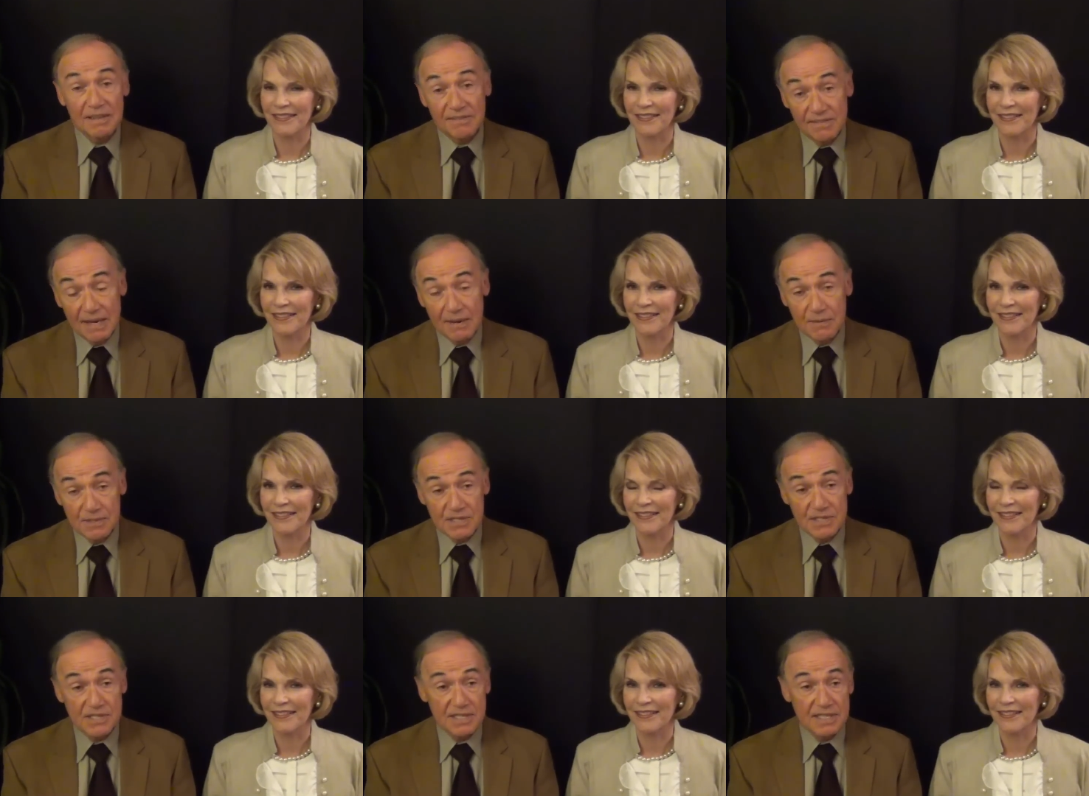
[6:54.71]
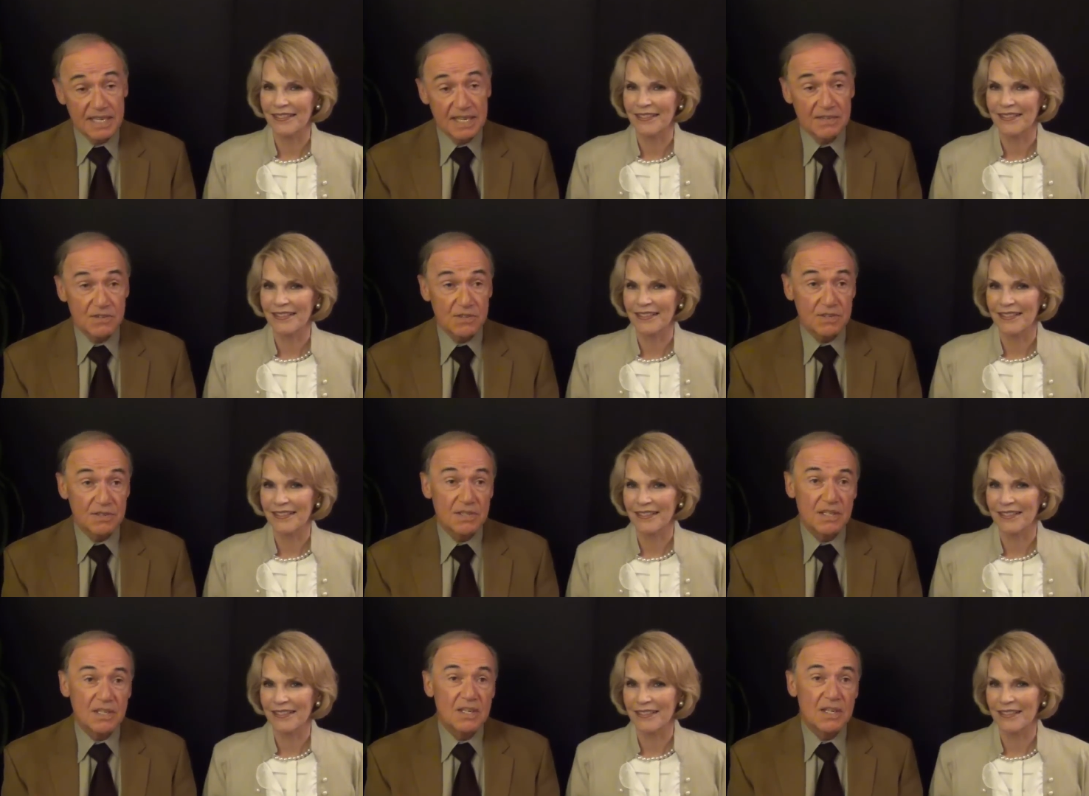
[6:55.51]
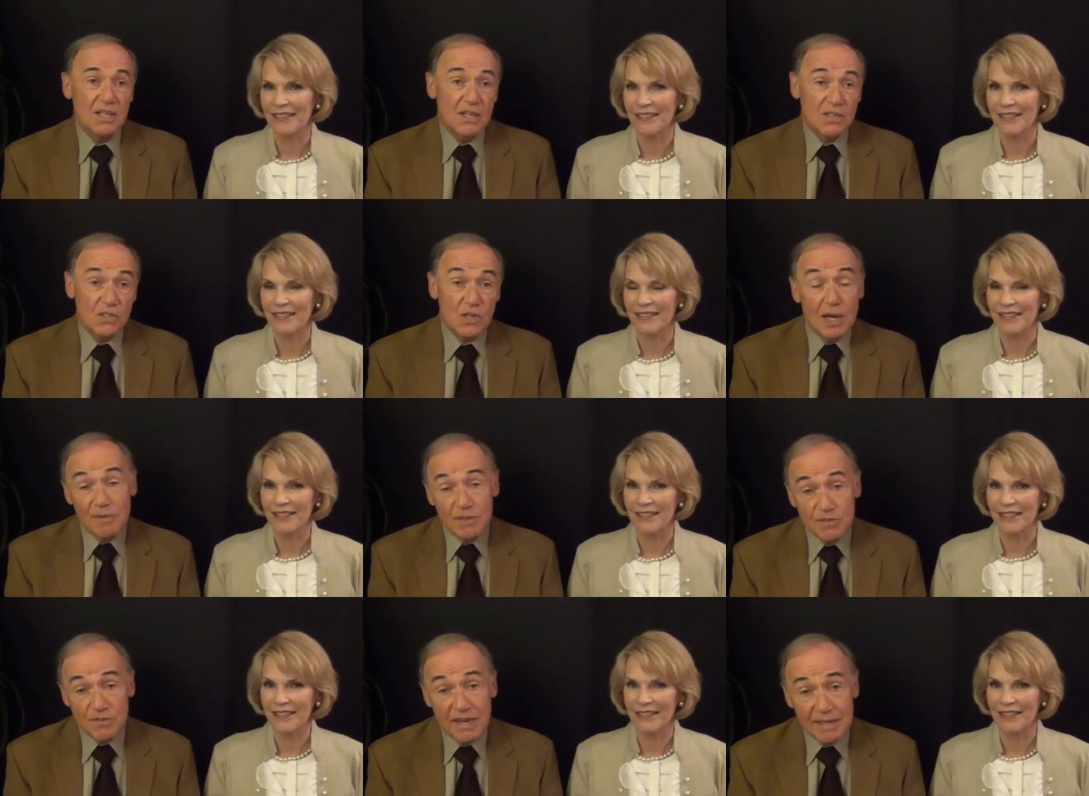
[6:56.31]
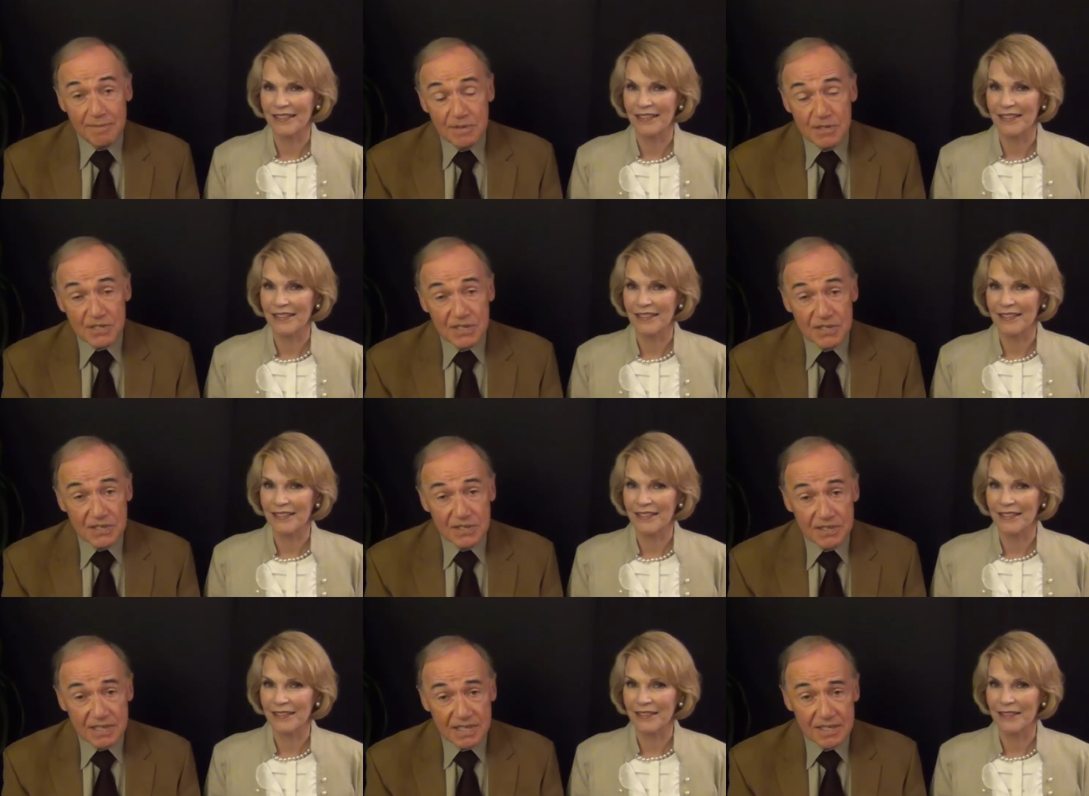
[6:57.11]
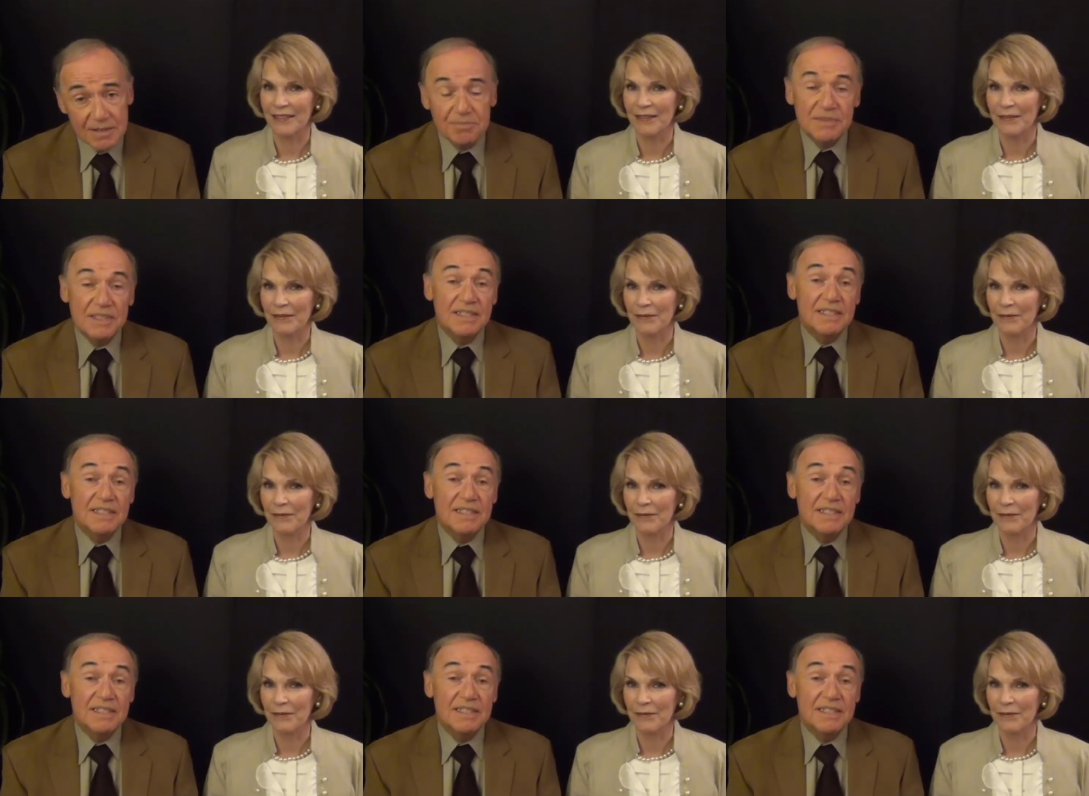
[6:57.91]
Speaker 1: like viruses and cancer. So, how much vitamin C do you need?